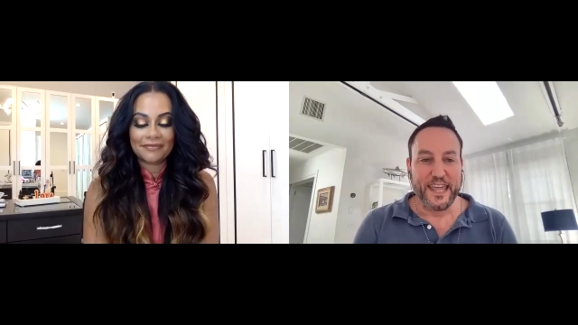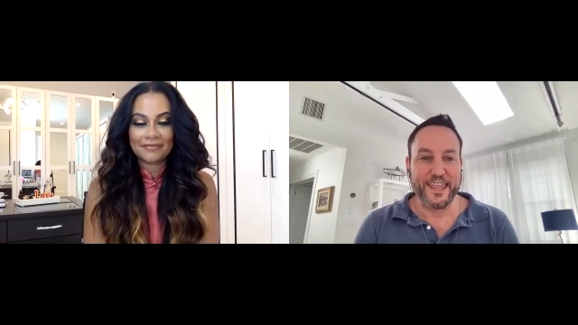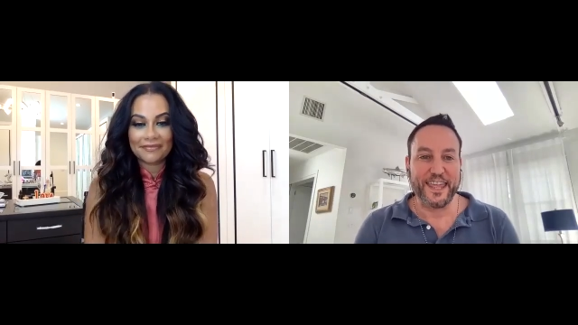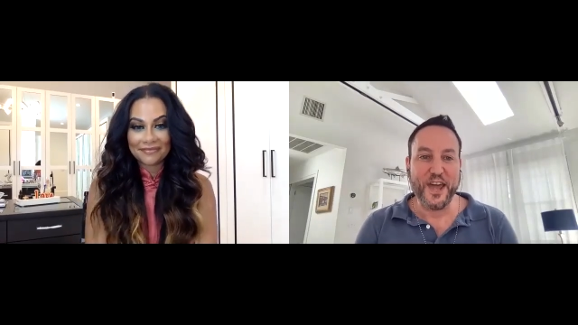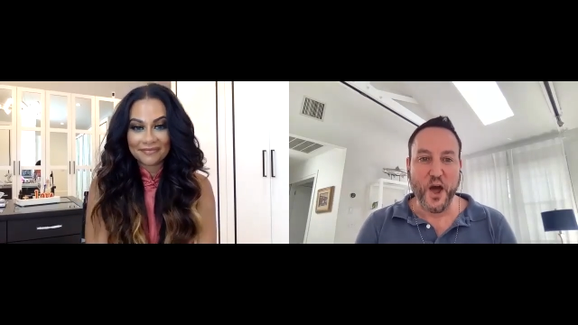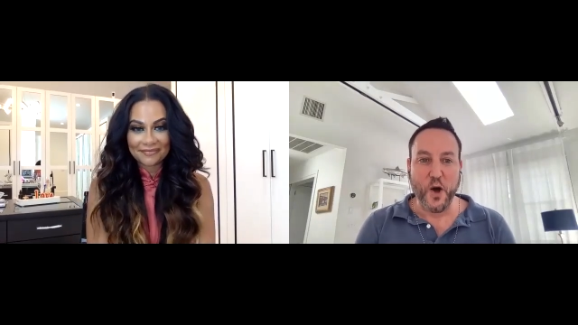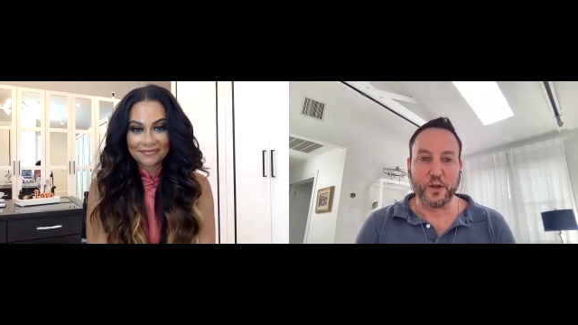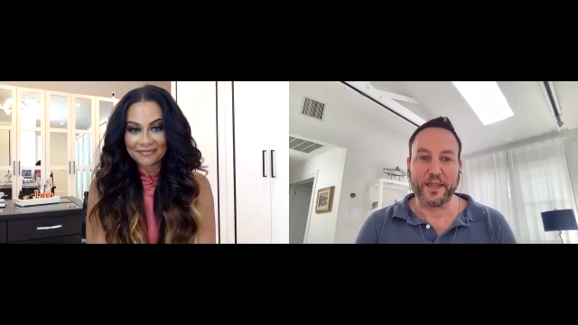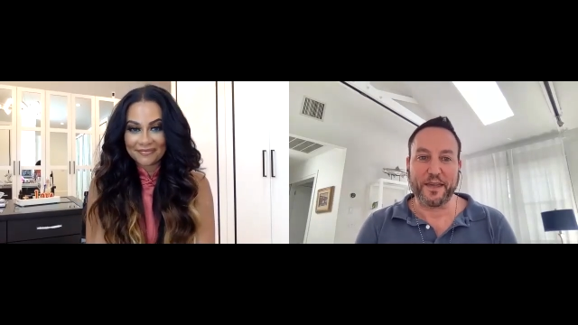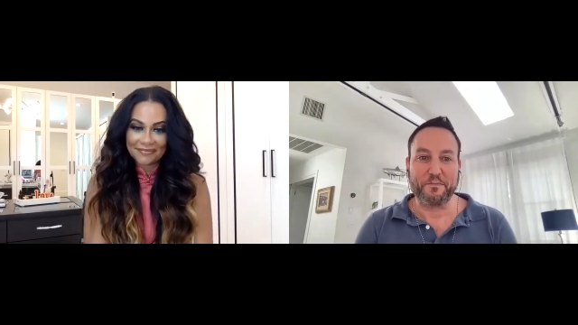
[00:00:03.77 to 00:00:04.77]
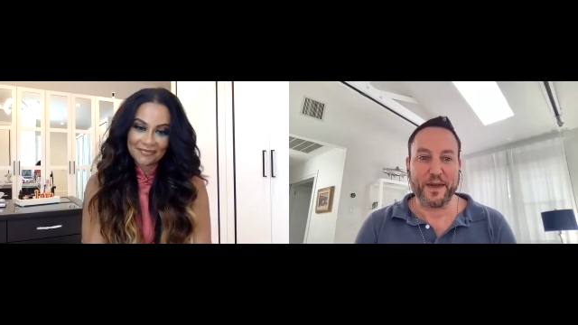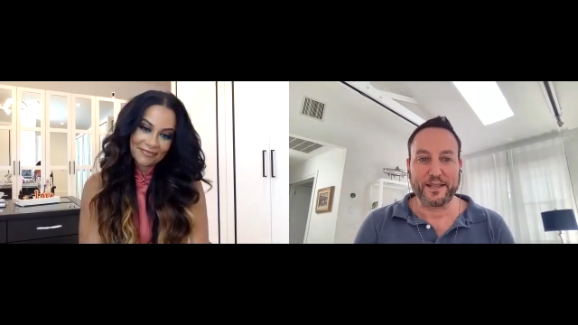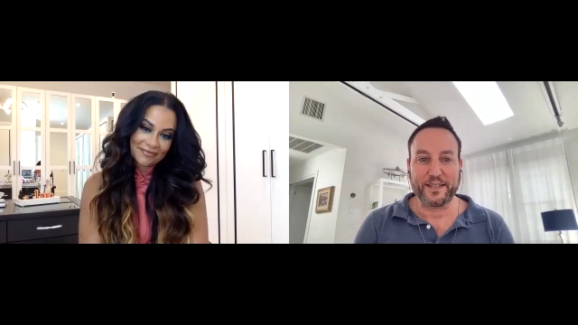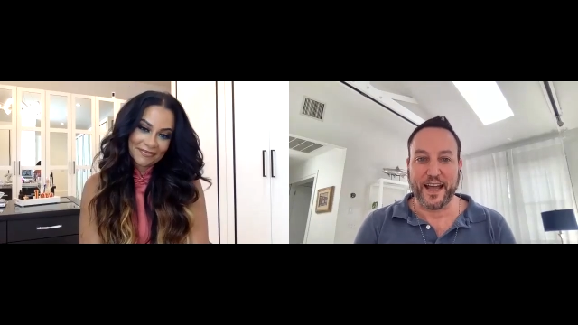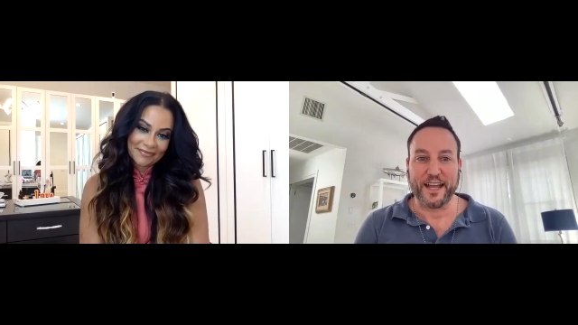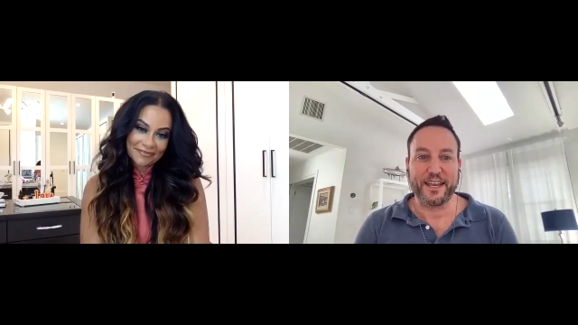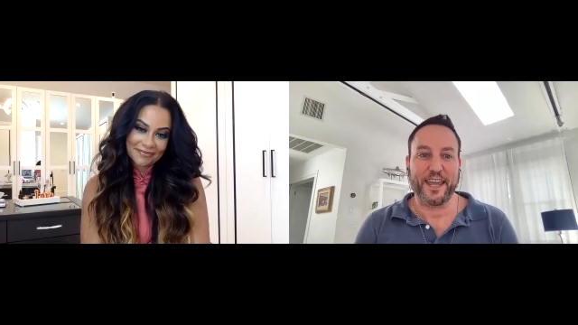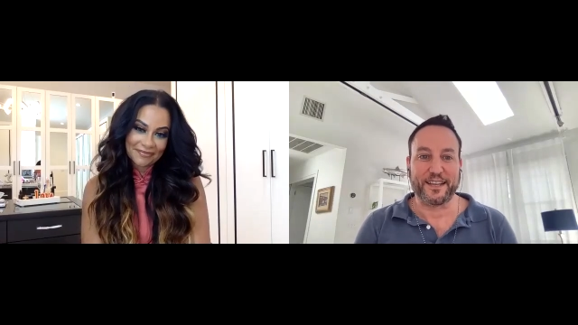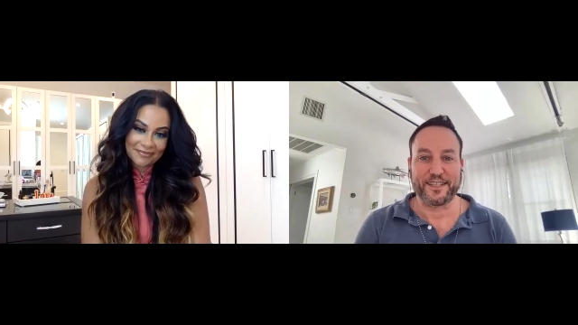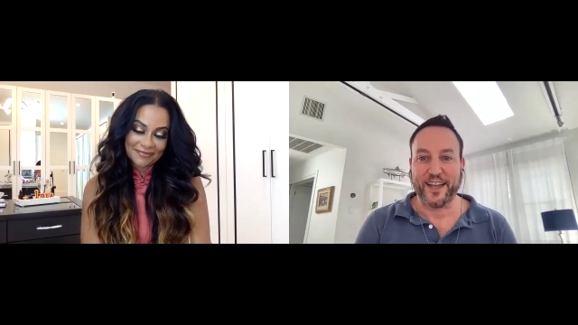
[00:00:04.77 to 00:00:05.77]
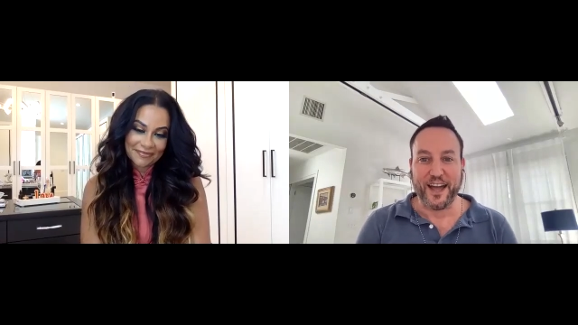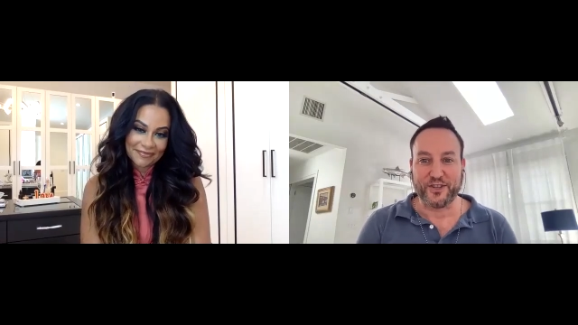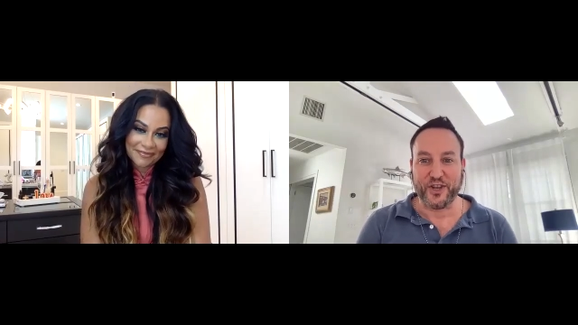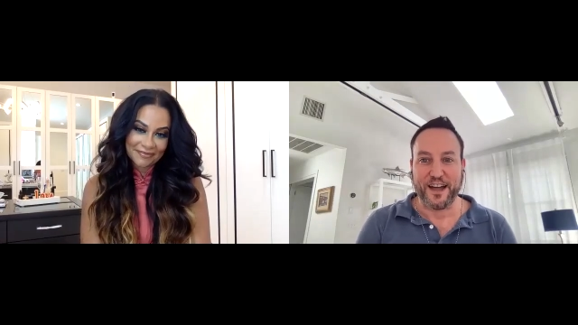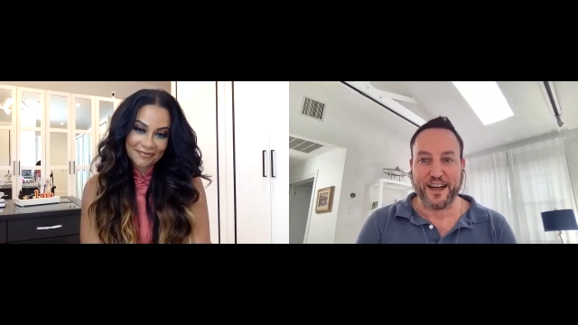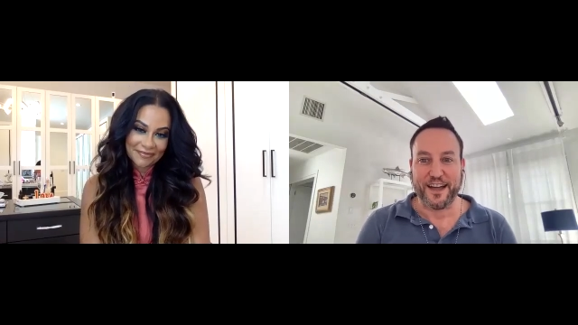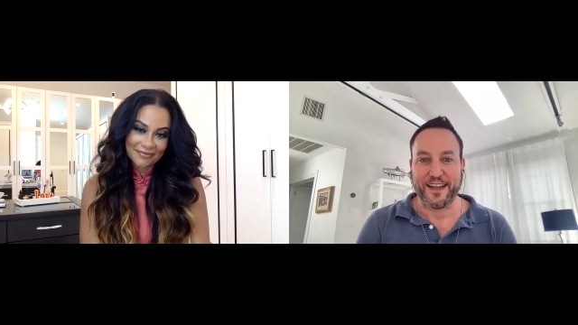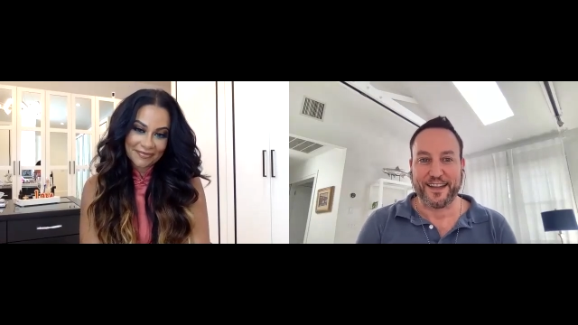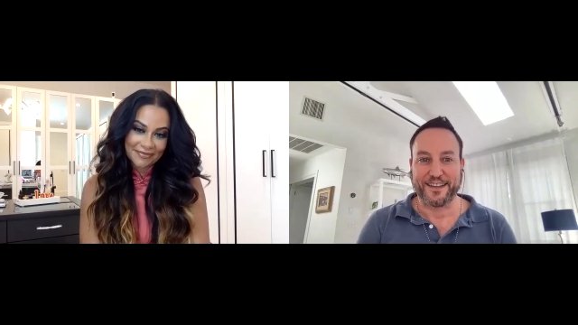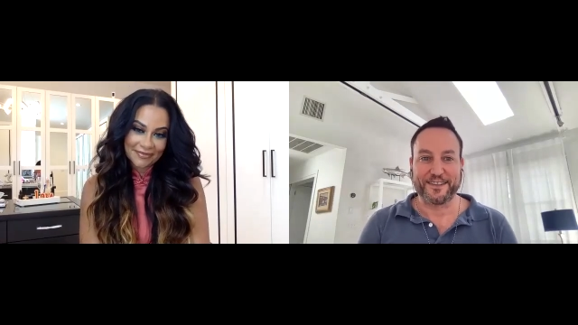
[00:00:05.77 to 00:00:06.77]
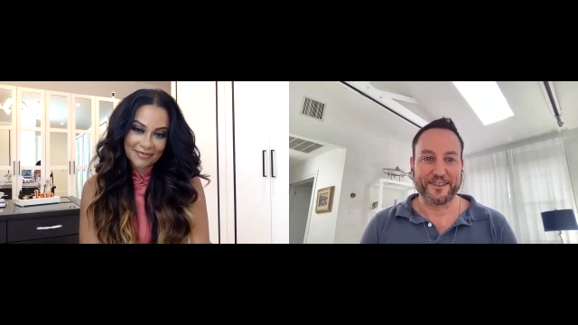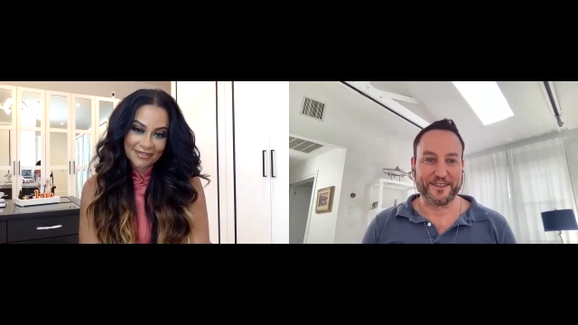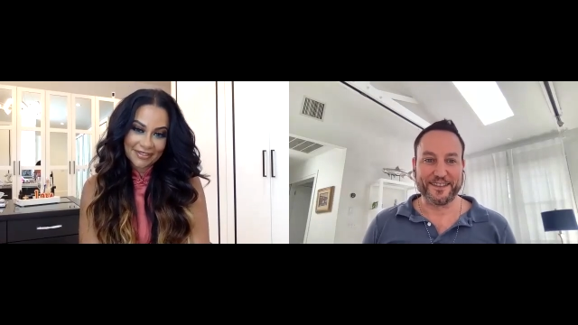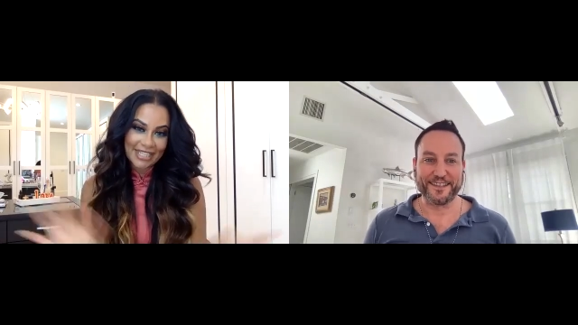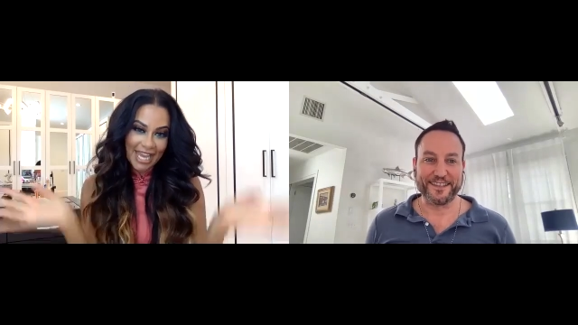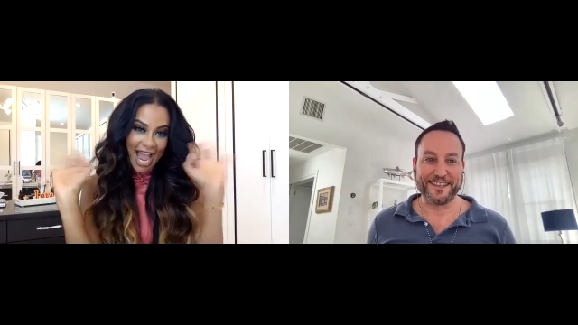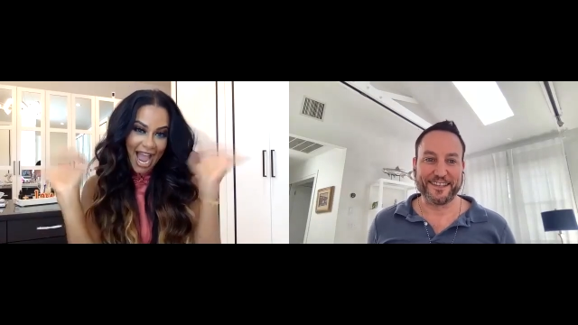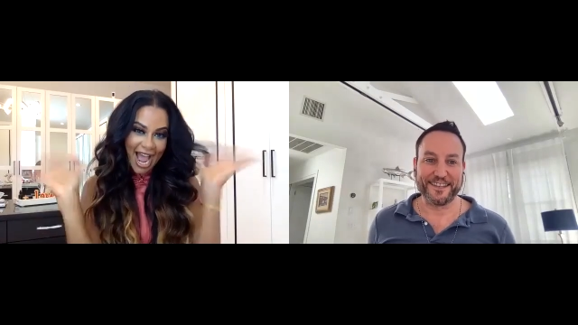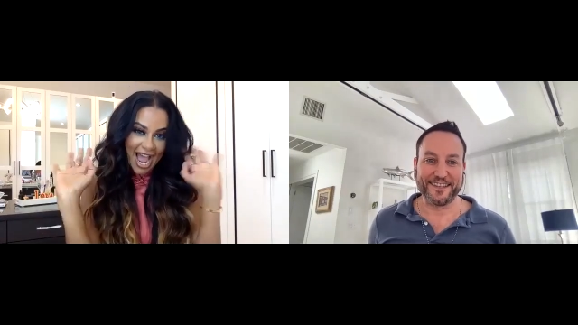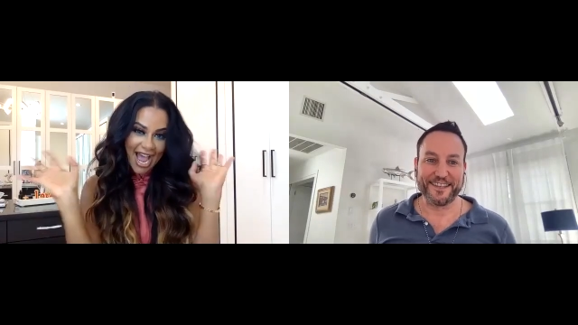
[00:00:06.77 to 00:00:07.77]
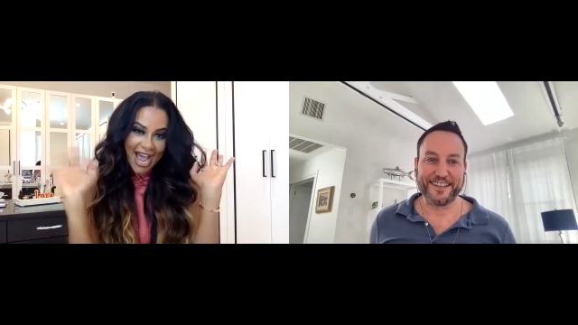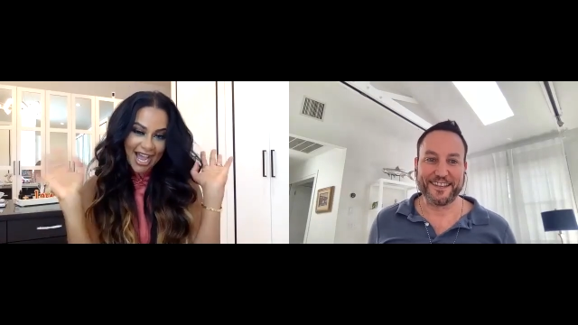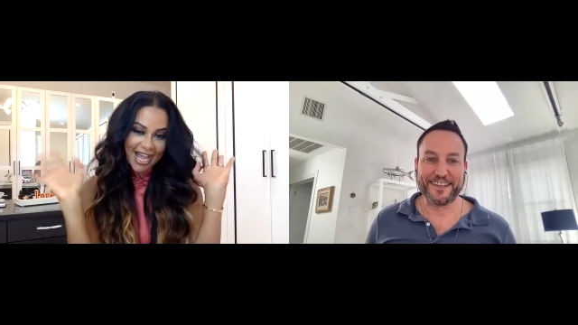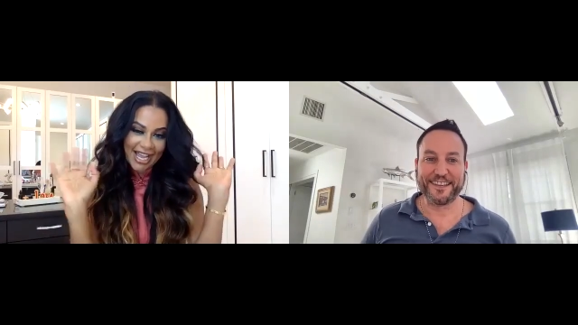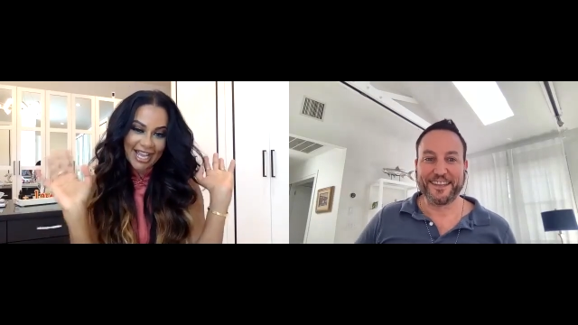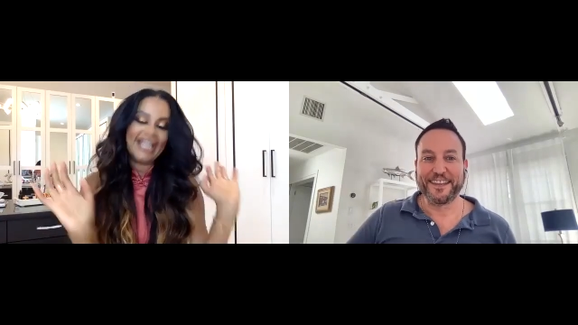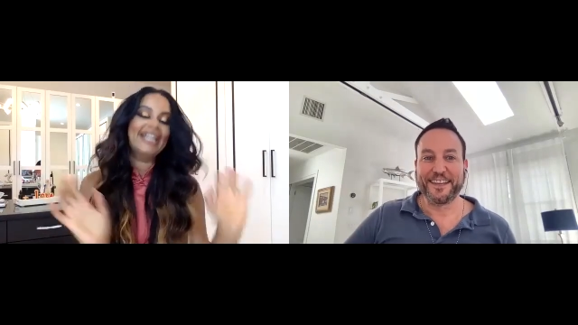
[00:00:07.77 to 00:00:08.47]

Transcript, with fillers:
Speaker 1: the only Miss Anila Sajja. Hi.